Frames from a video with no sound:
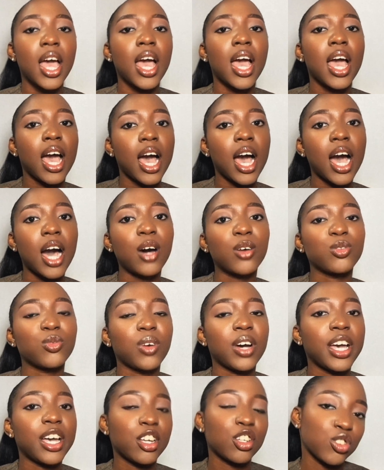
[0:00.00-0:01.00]
How do I
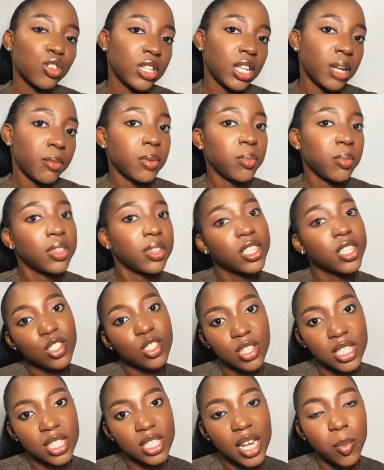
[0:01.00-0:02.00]
ensure that maybe this
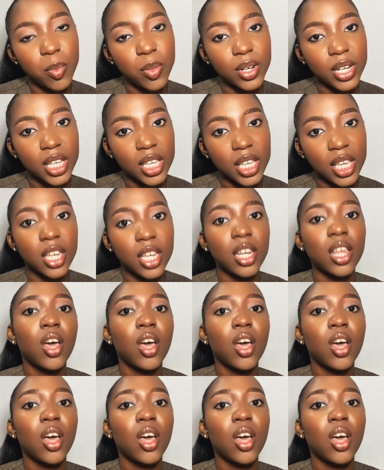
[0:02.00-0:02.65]
doesn't happen again?